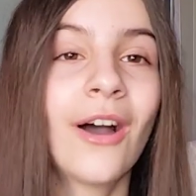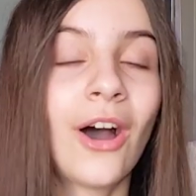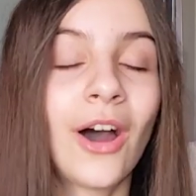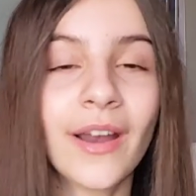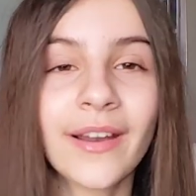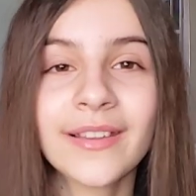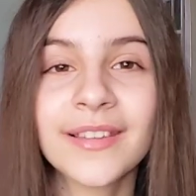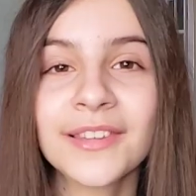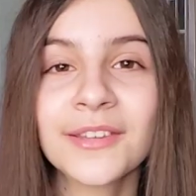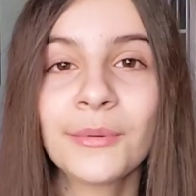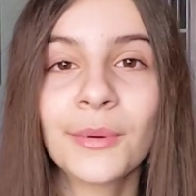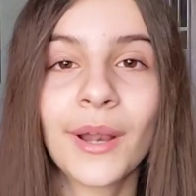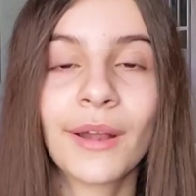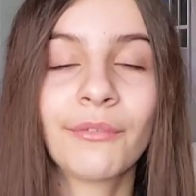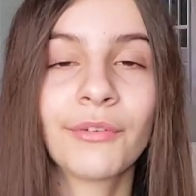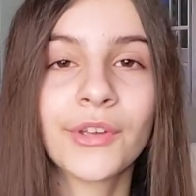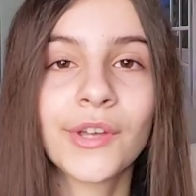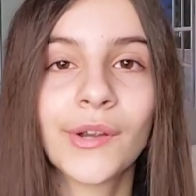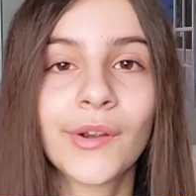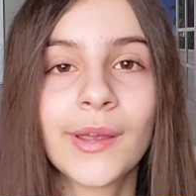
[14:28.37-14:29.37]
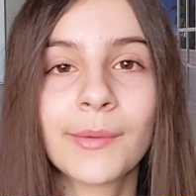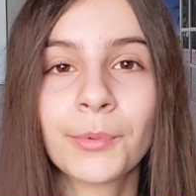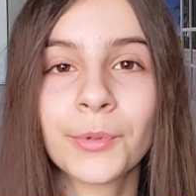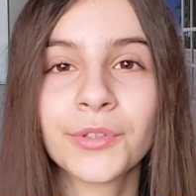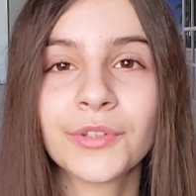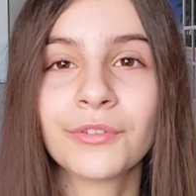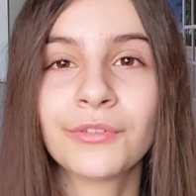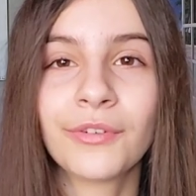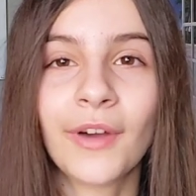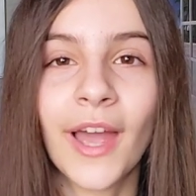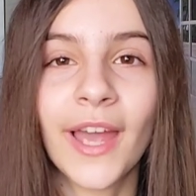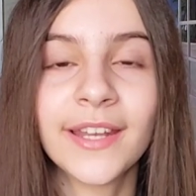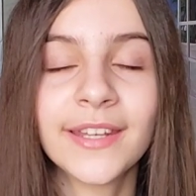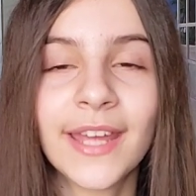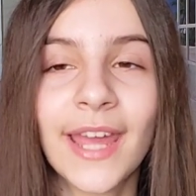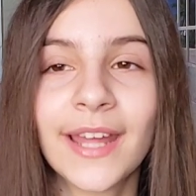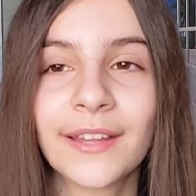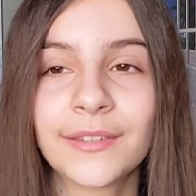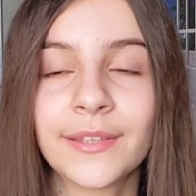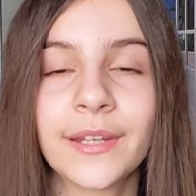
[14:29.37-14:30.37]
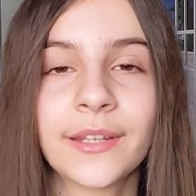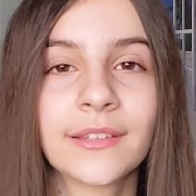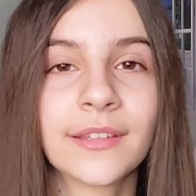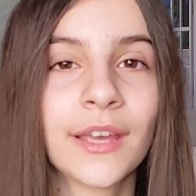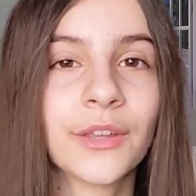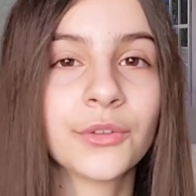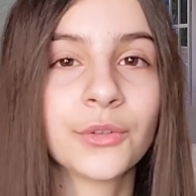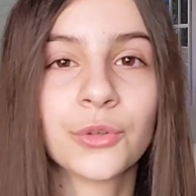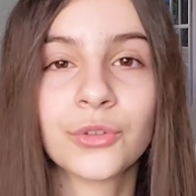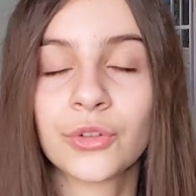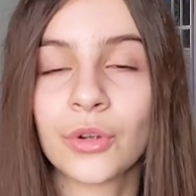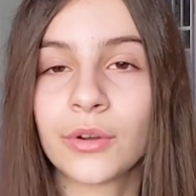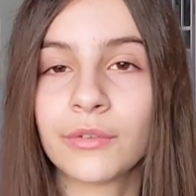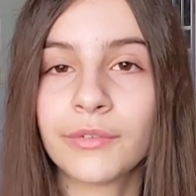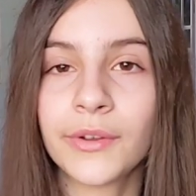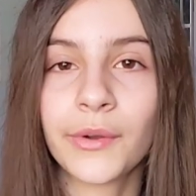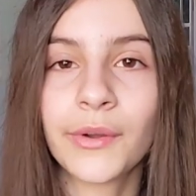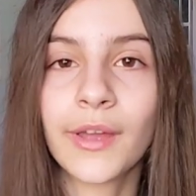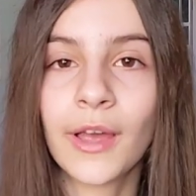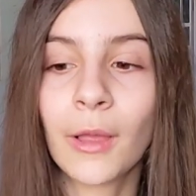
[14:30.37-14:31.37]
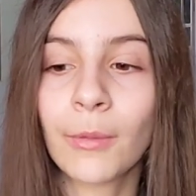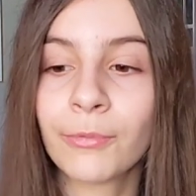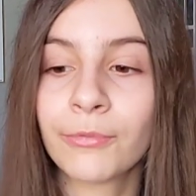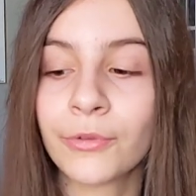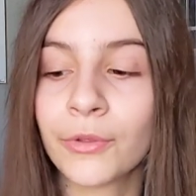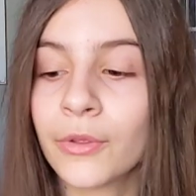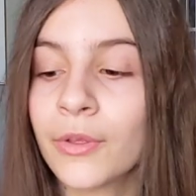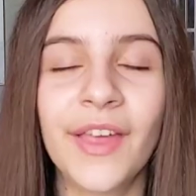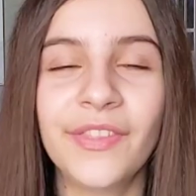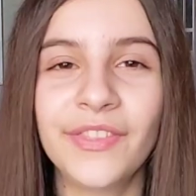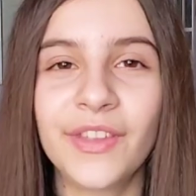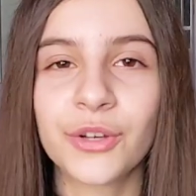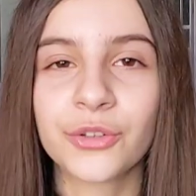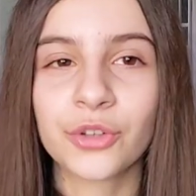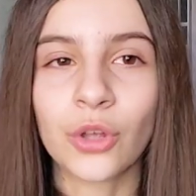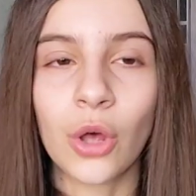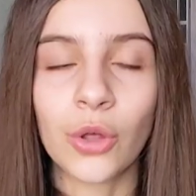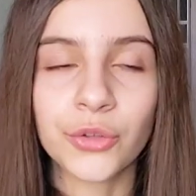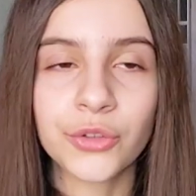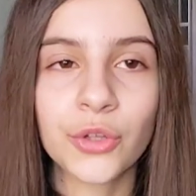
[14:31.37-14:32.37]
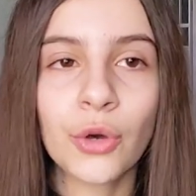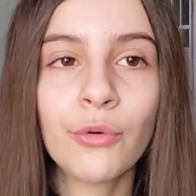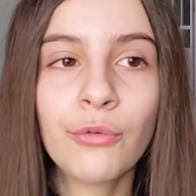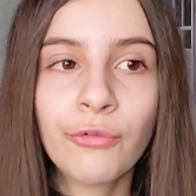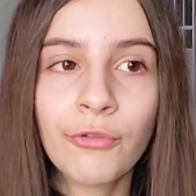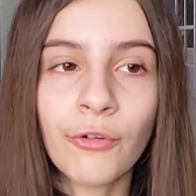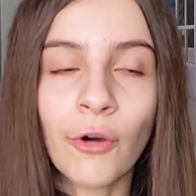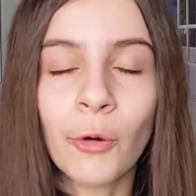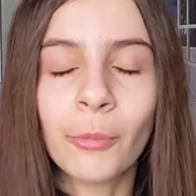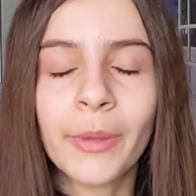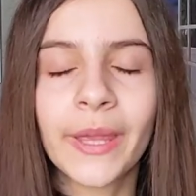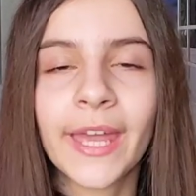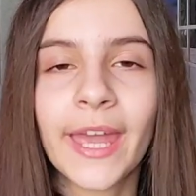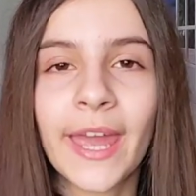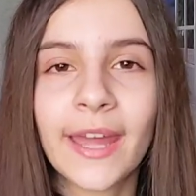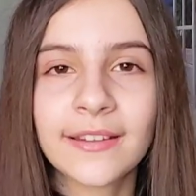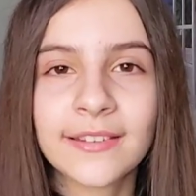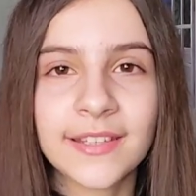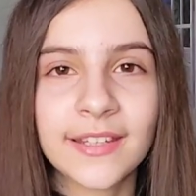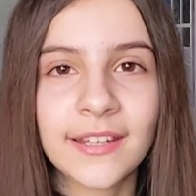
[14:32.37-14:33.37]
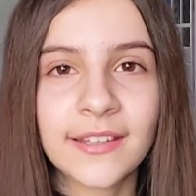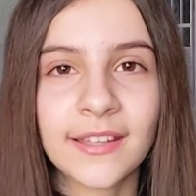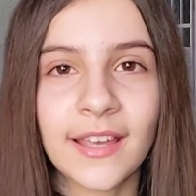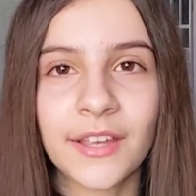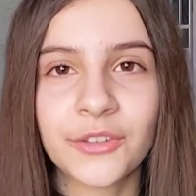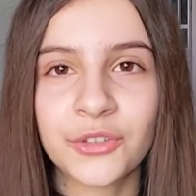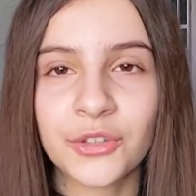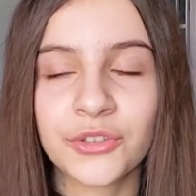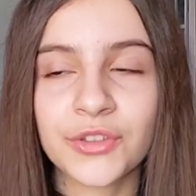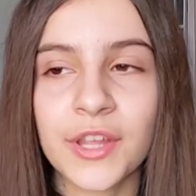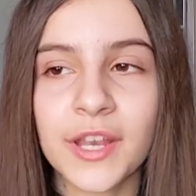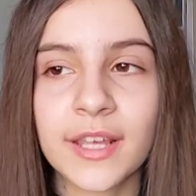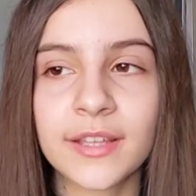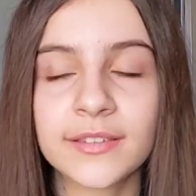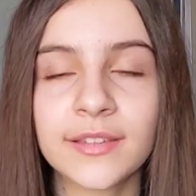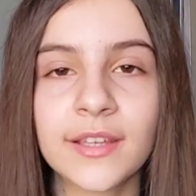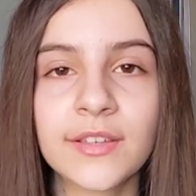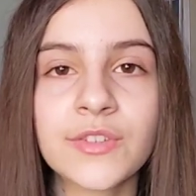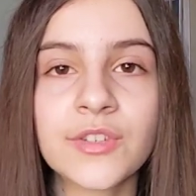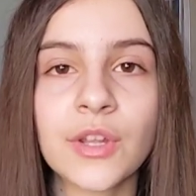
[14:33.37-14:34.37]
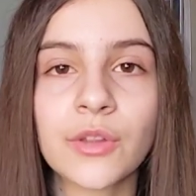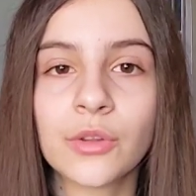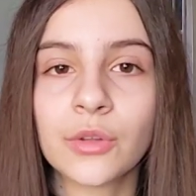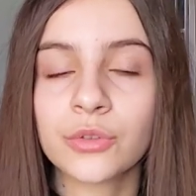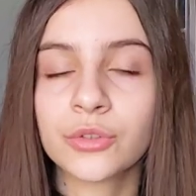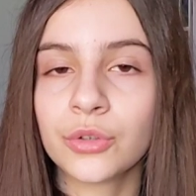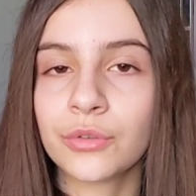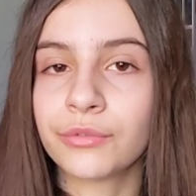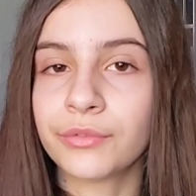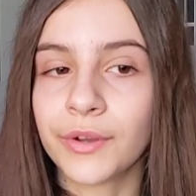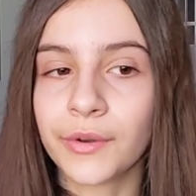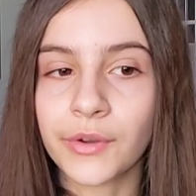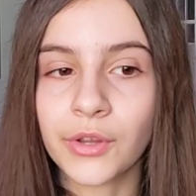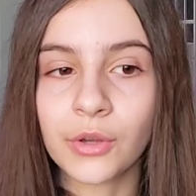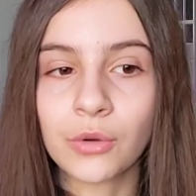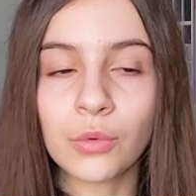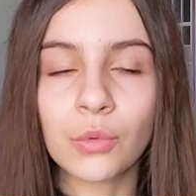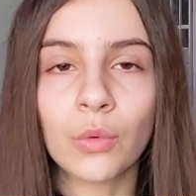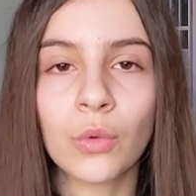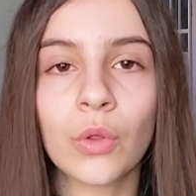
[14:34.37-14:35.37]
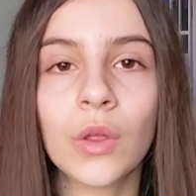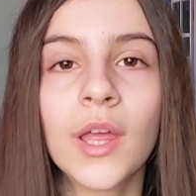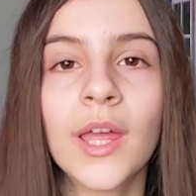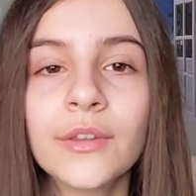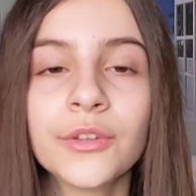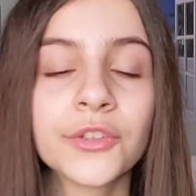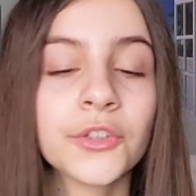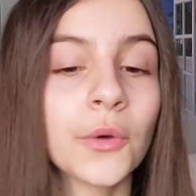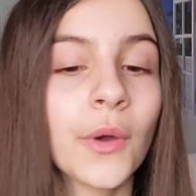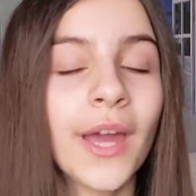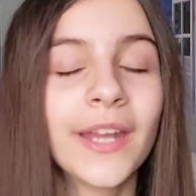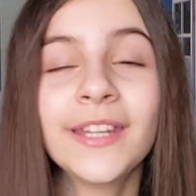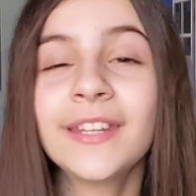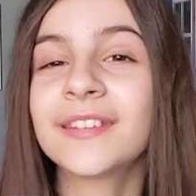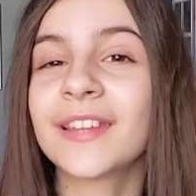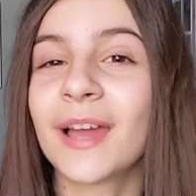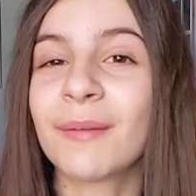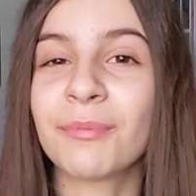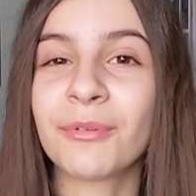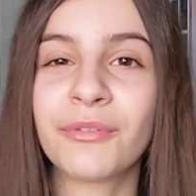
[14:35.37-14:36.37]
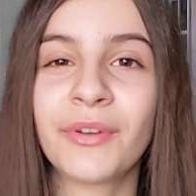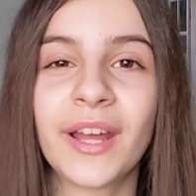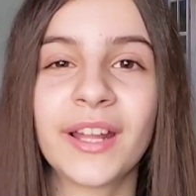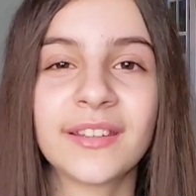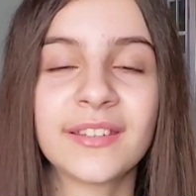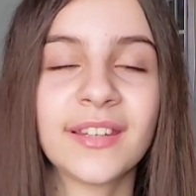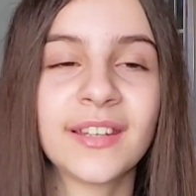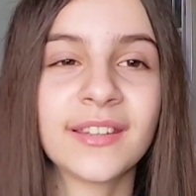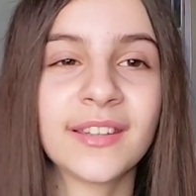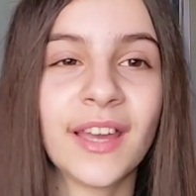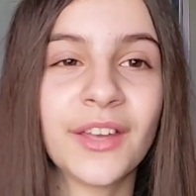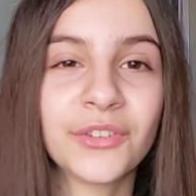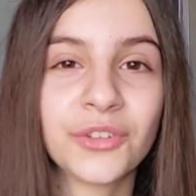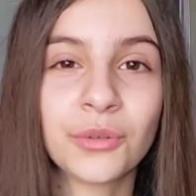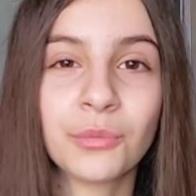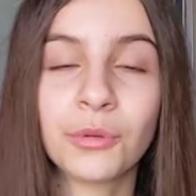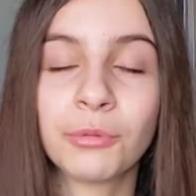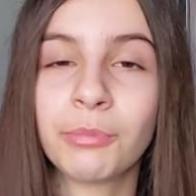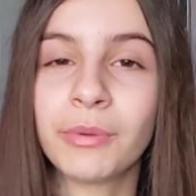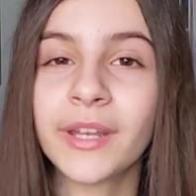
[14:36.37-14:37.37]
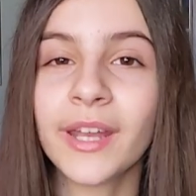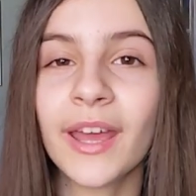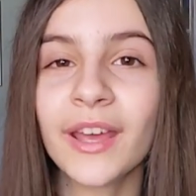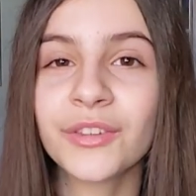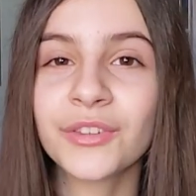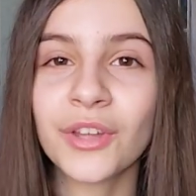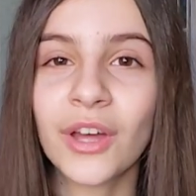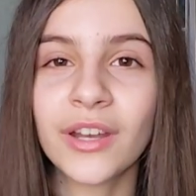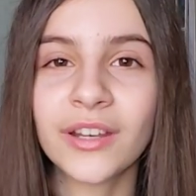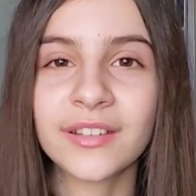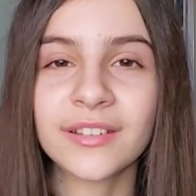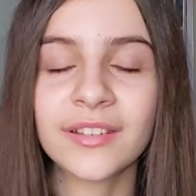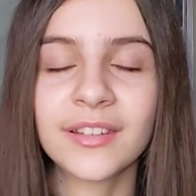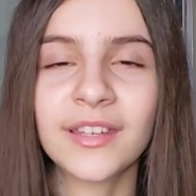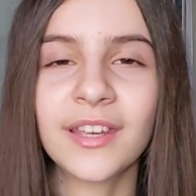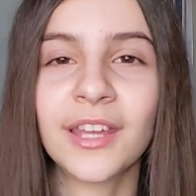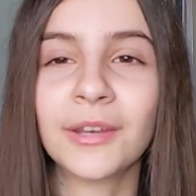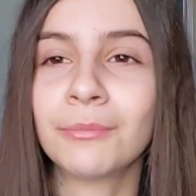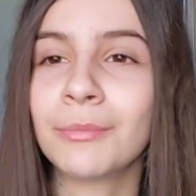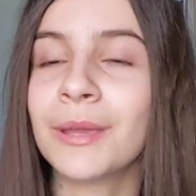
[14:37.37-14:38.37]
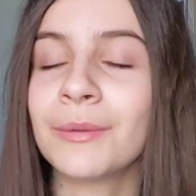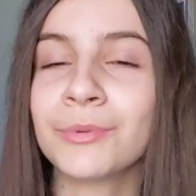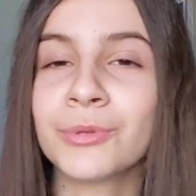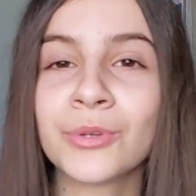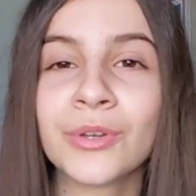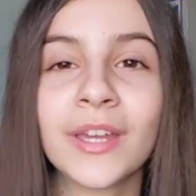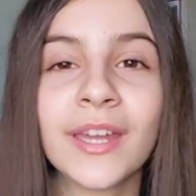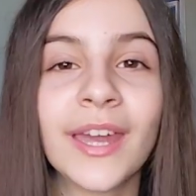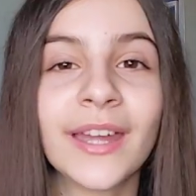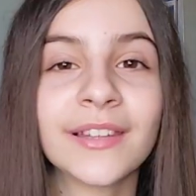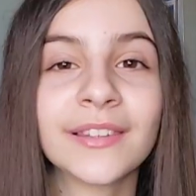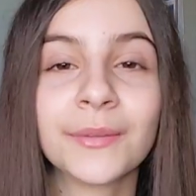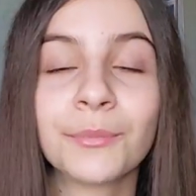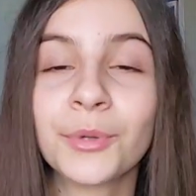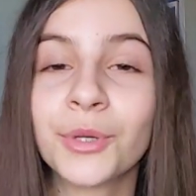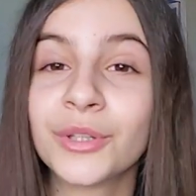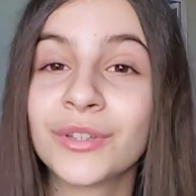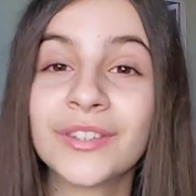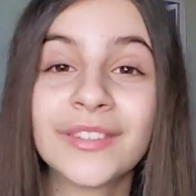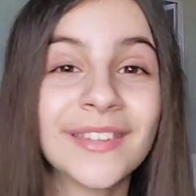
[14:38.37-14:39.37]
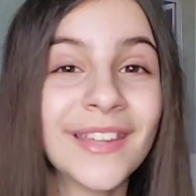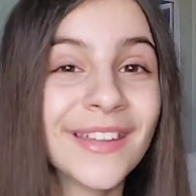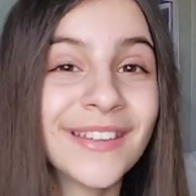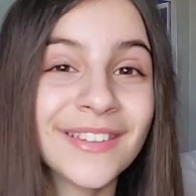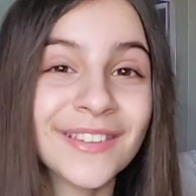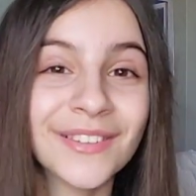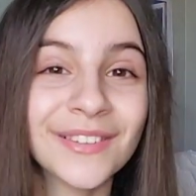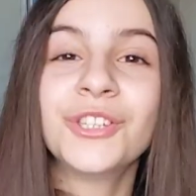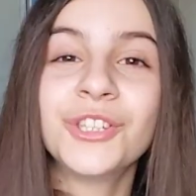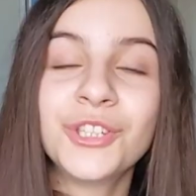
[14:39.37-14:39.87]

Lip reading: Honestly, whatever you're able to find, hand sanitizers are very helpful. And there's also foaming hand sanitizers that exist, and those are very cool. So any type of hand sanitizer would be nice, honestly, and maybe you can get some good scents.